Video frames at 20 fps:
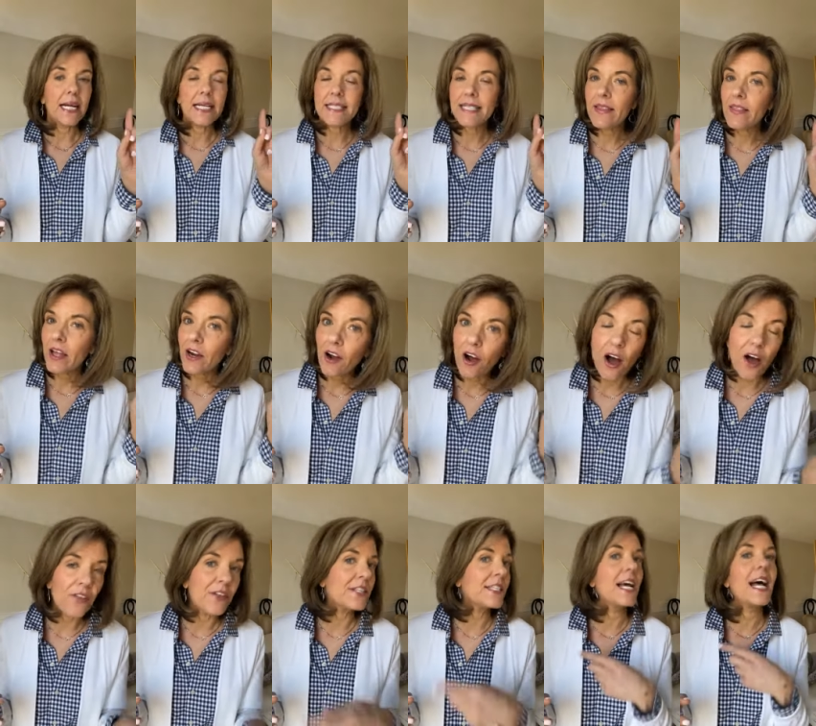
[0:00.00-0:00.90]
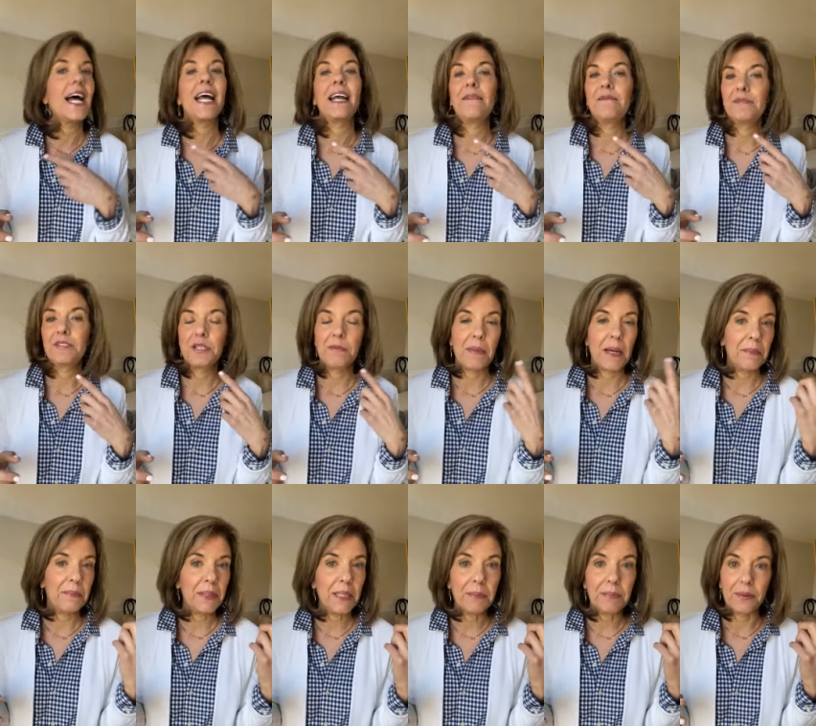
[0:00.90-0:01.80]
I say that all the time to my
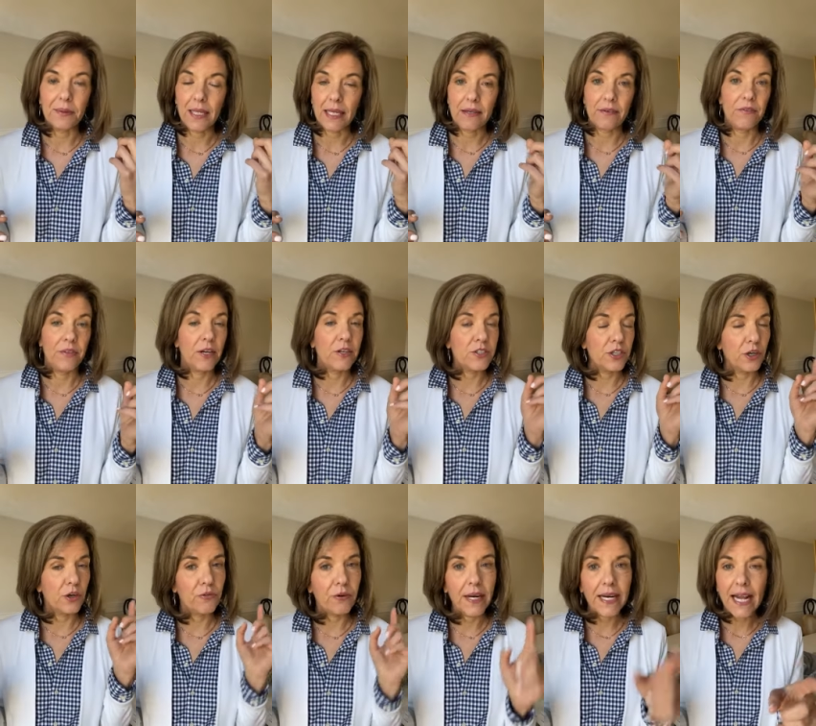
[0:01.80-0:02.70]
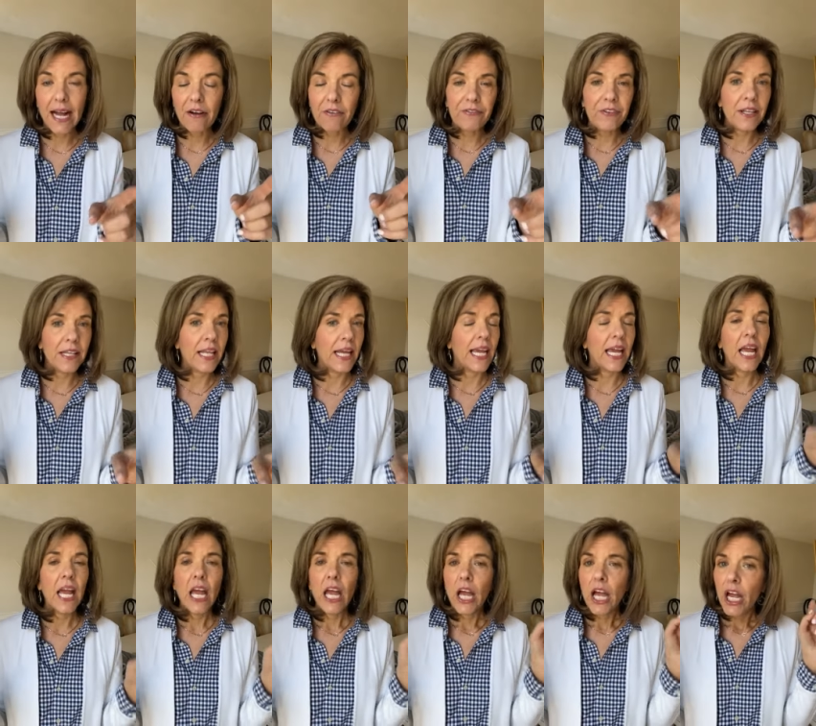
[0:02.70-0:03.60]
people. Like when there's a great outfit,
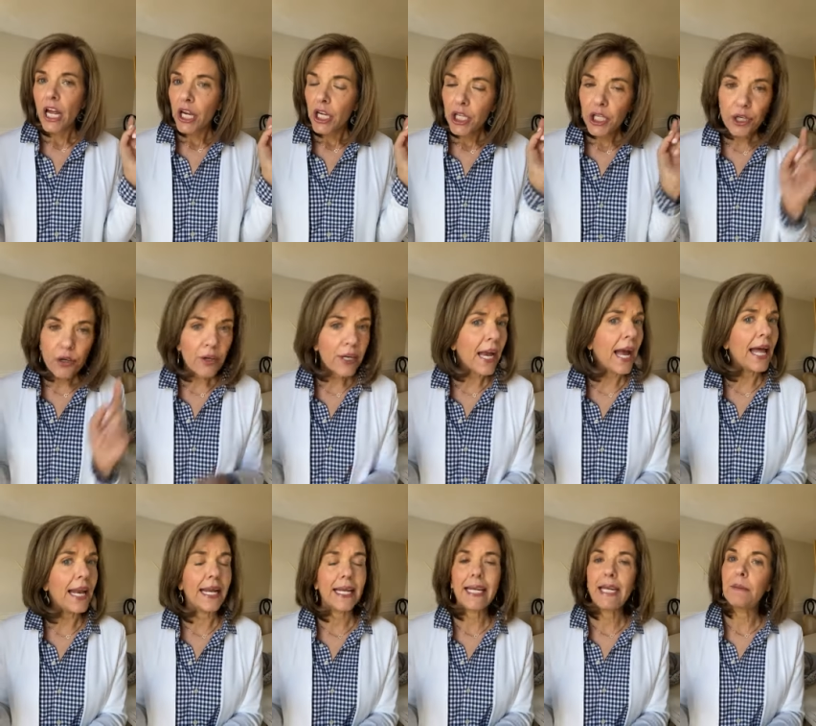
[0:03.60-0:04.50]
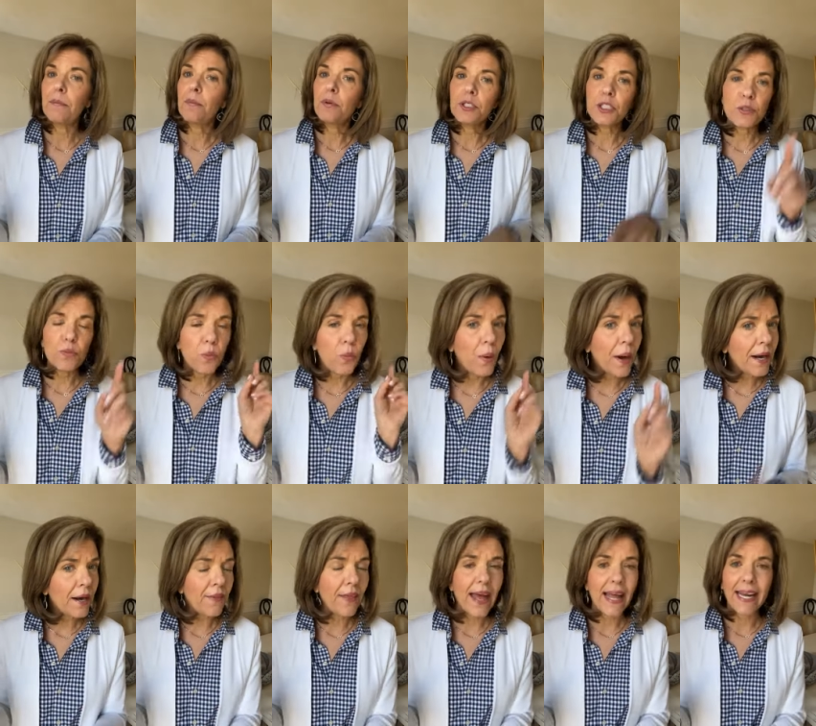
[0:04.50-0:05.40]
like you gotta keep just
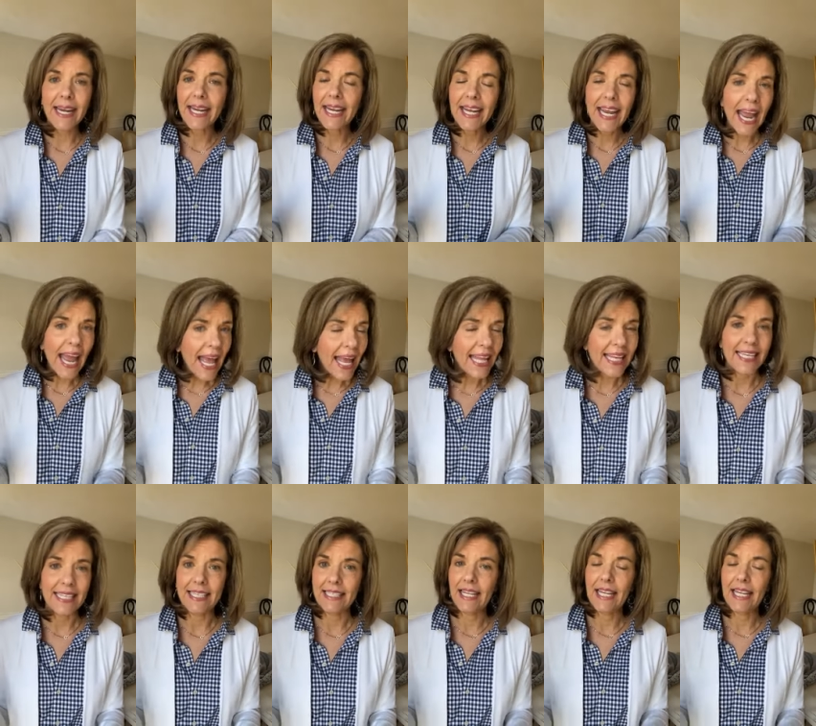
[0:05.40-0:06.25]
wear that again.